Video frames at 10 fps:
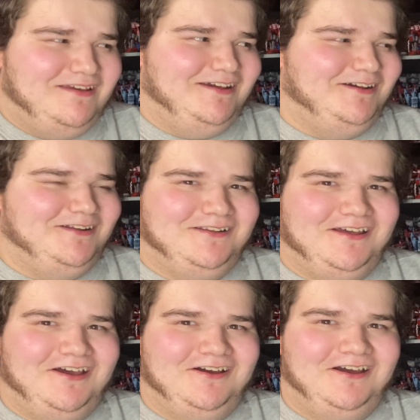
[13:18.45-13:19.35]
and
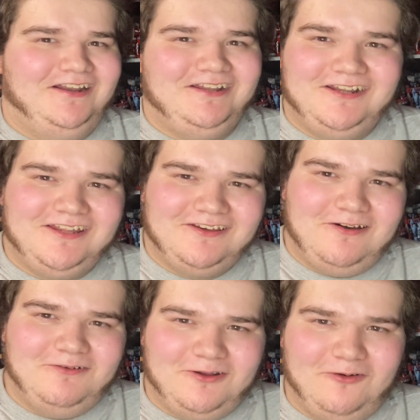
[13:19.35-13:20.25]
I need to get
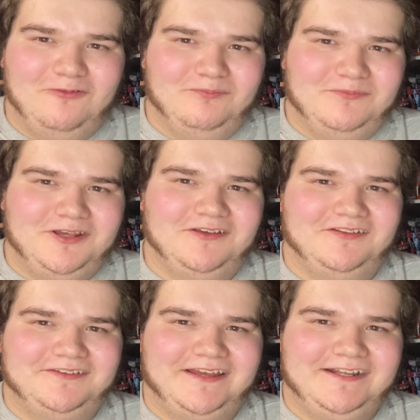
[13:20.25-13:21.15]
going home
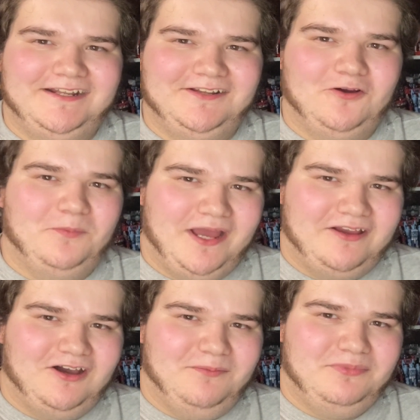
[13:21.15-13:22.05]
because I need to go
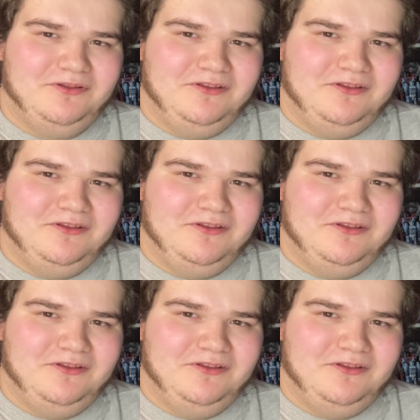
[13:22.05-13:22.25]
back up